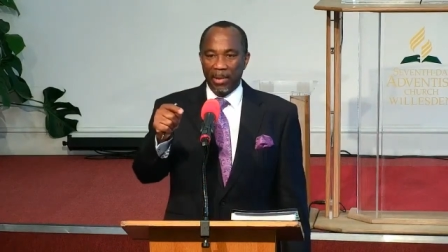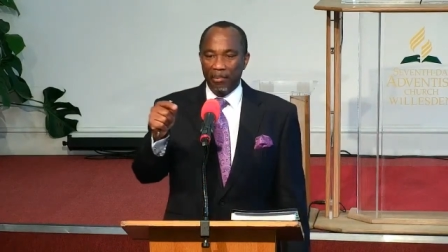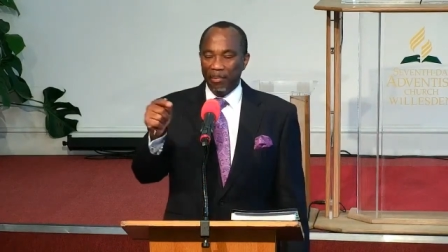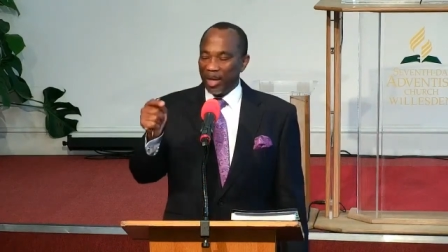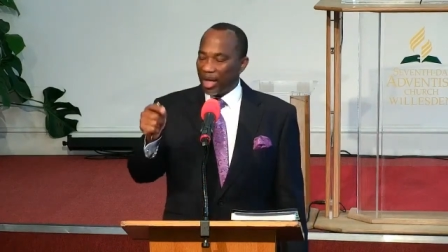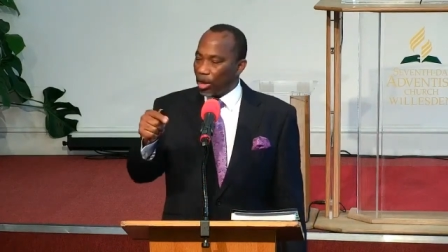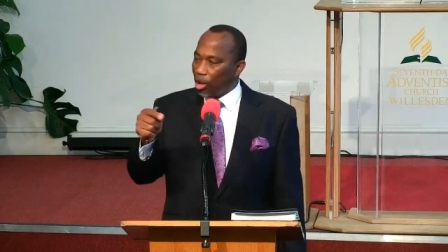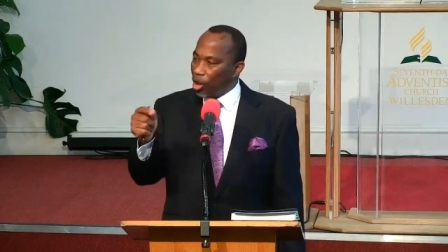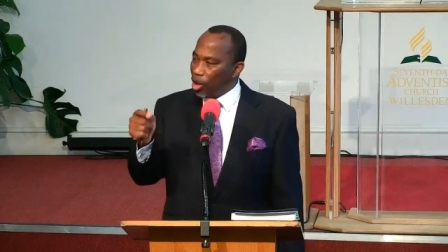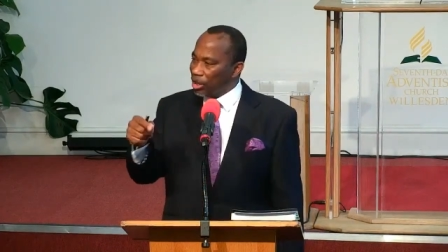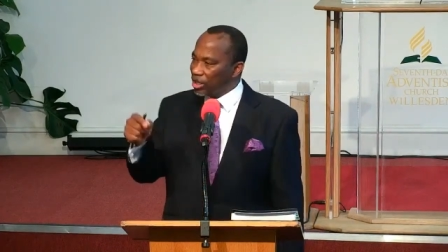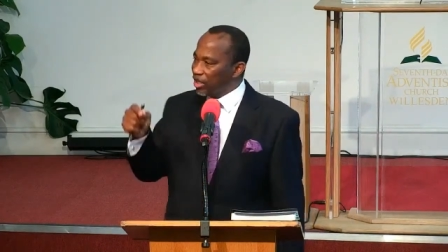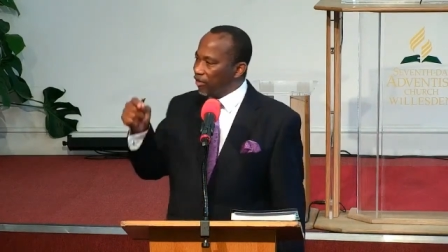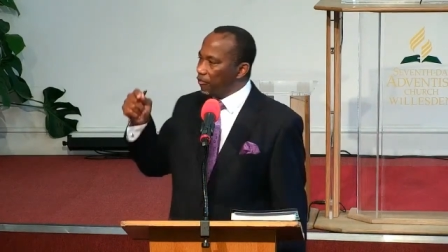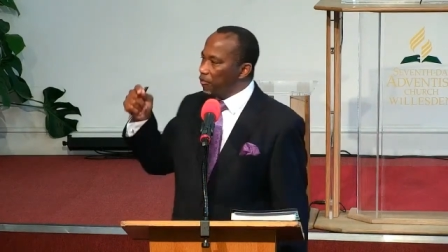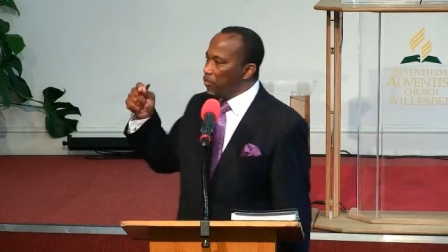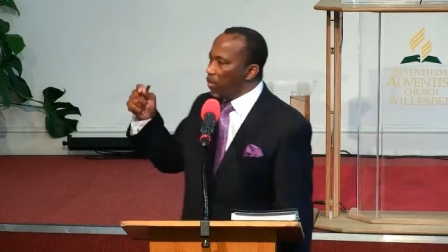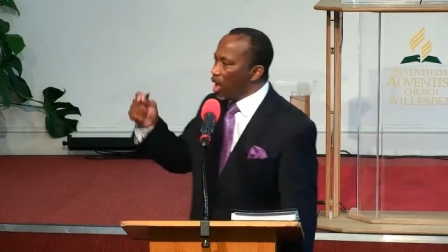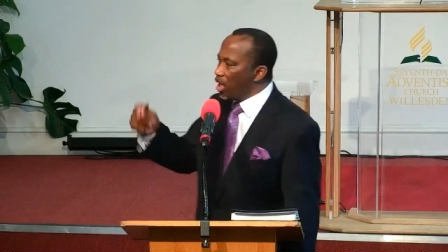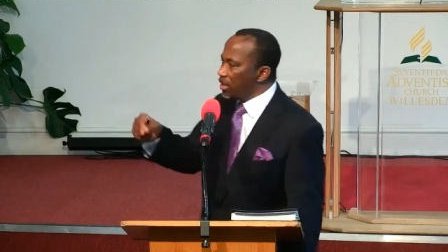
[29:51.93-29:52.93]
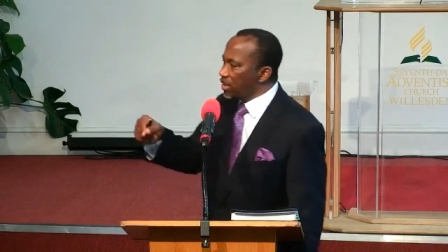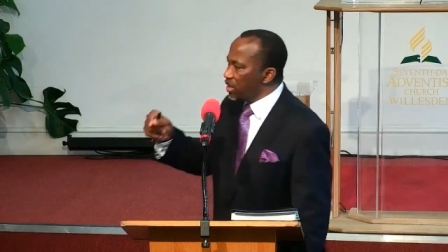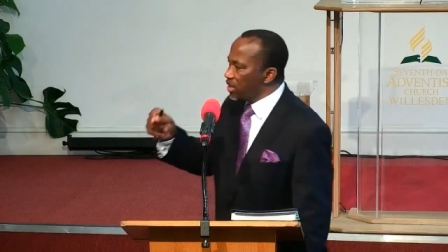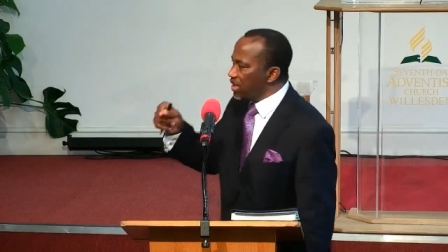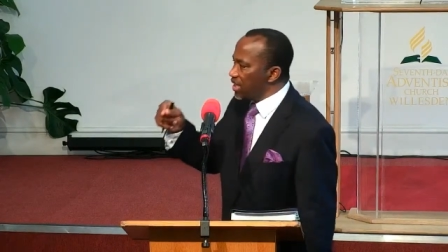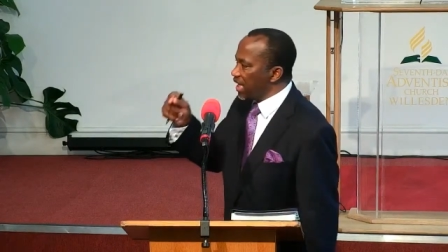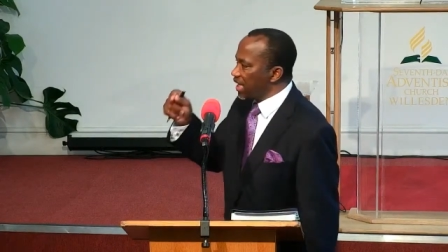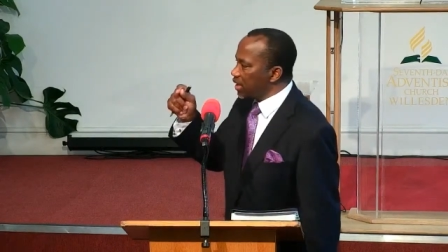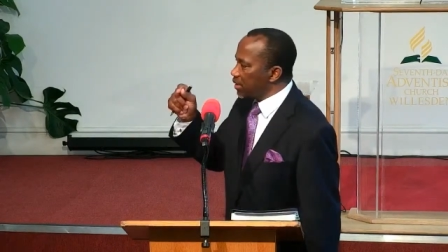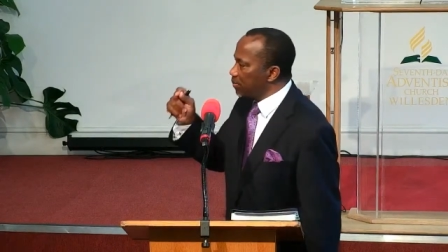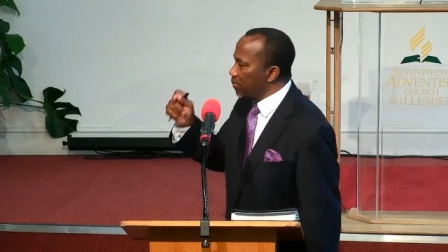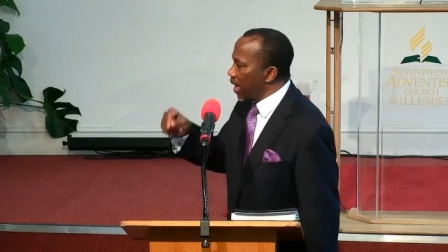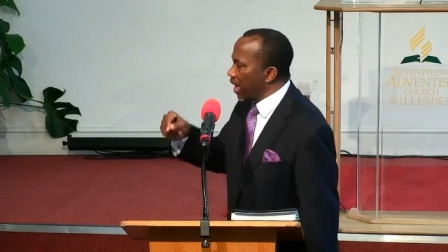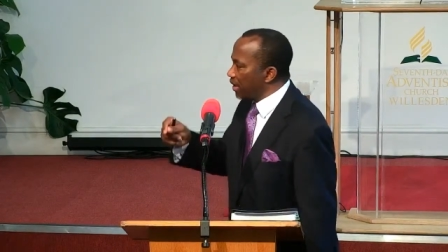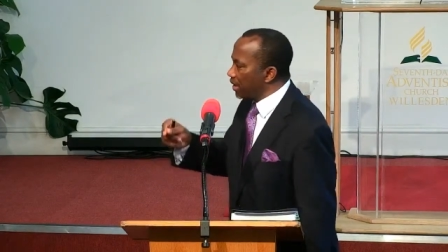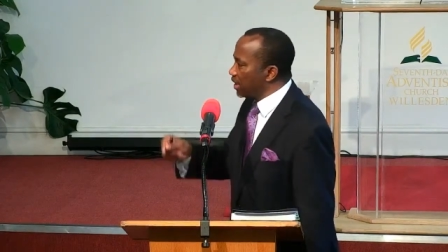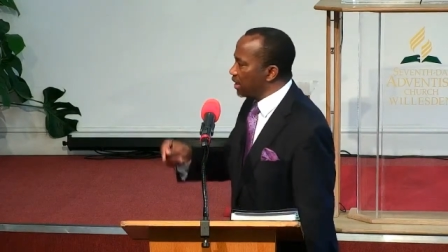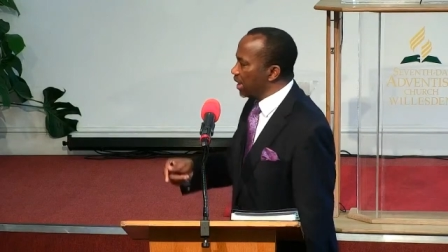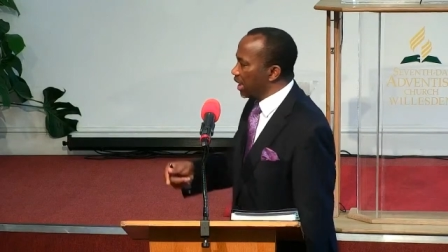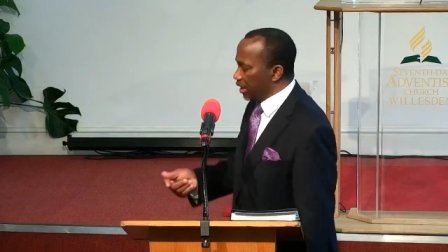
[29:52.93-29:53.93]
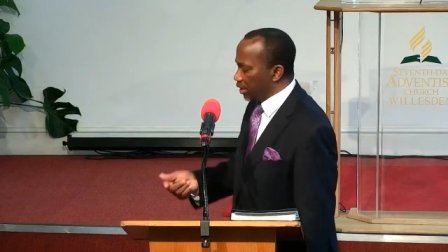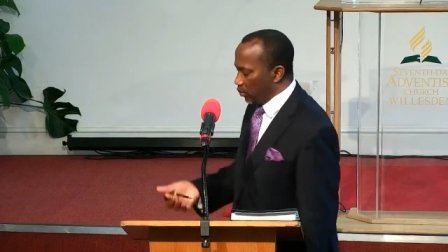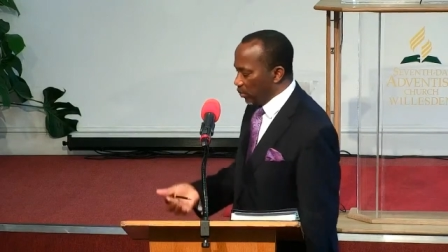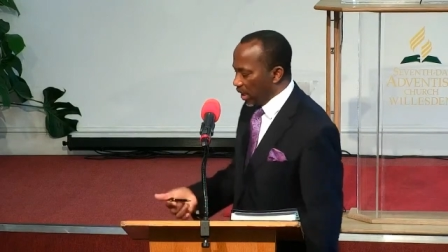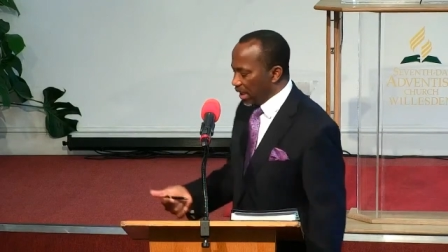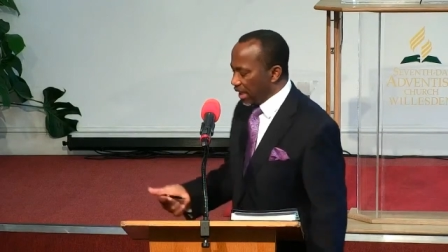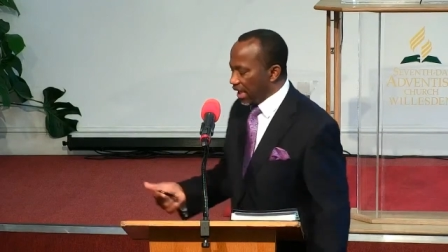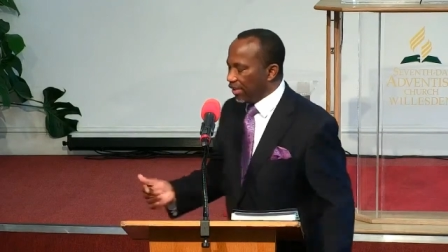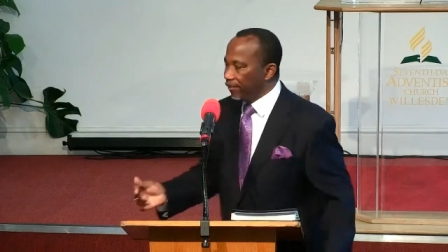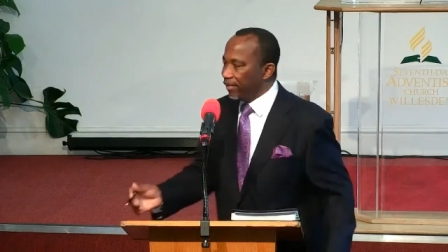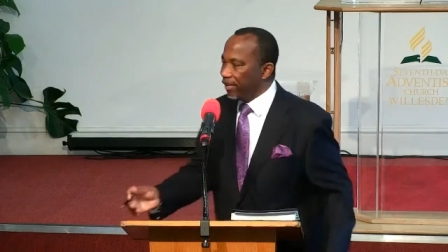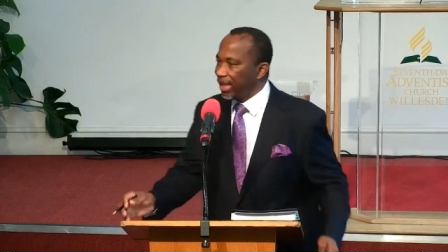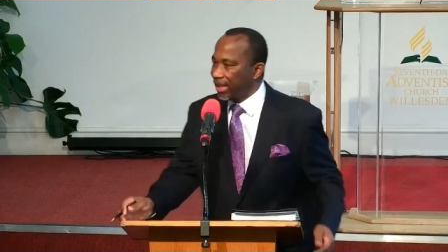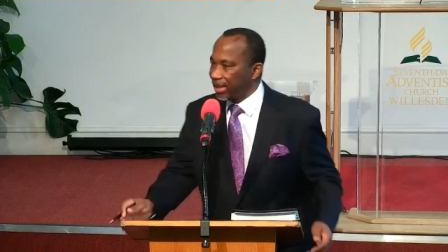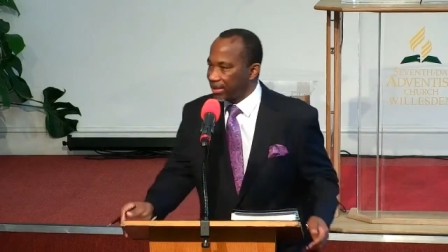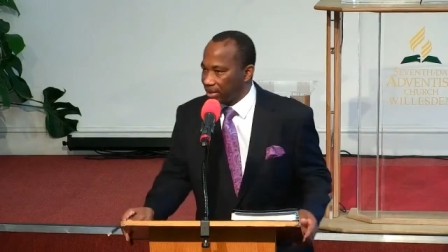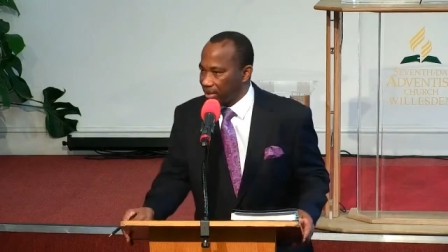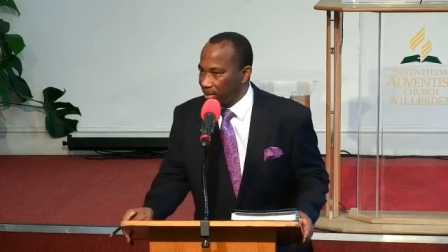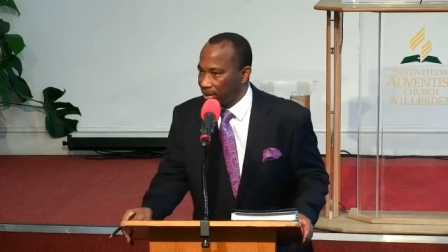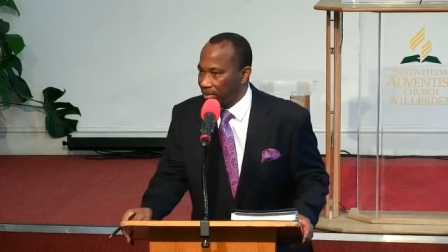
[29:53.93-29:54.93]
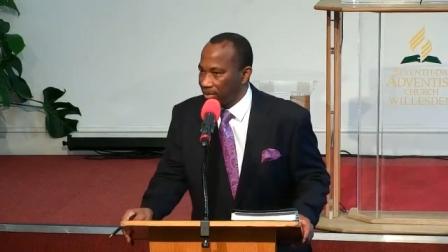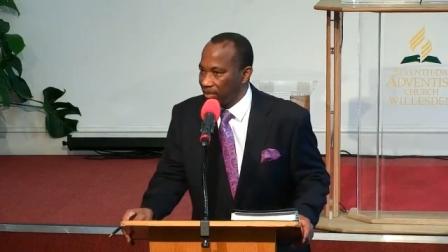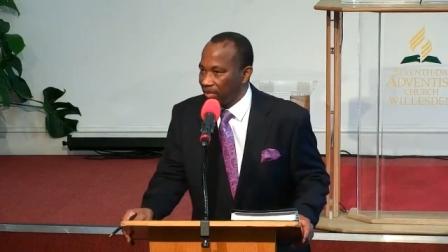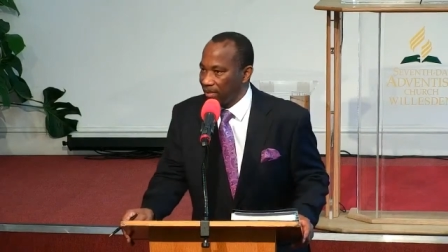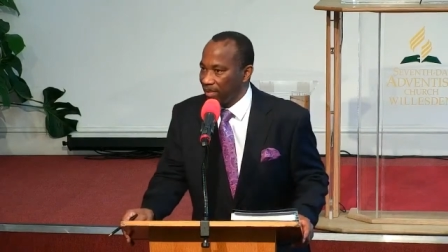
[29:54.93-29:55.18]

Because if much is expected and we give little,